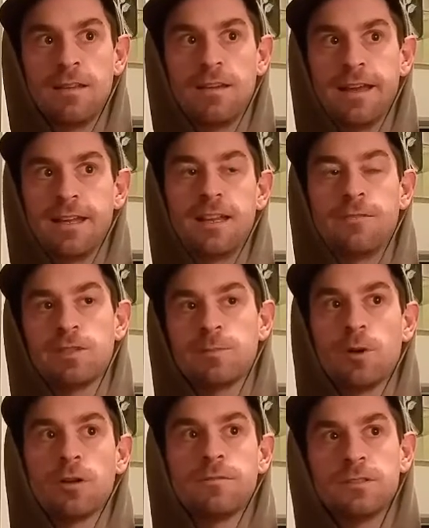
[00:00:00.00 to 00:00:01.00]
I didn't have a
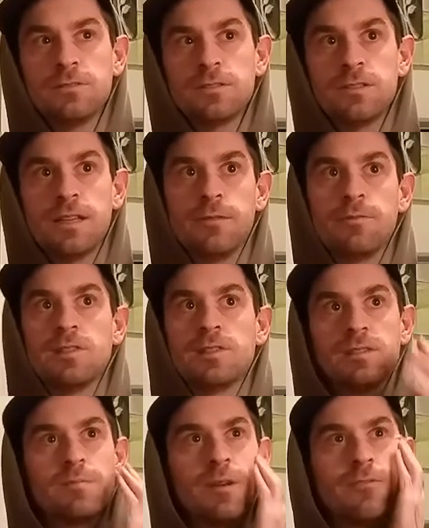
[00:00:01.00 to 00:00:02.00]
smartphone till
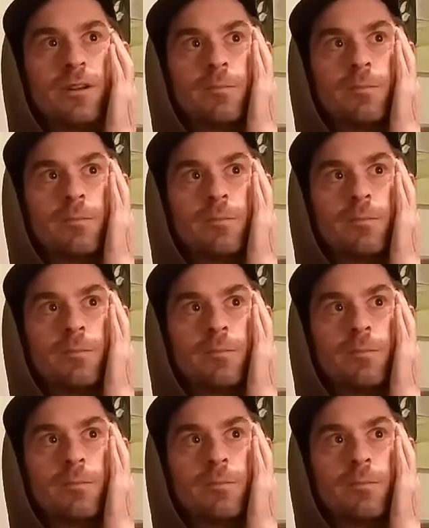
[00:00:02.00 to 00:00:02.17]
my friend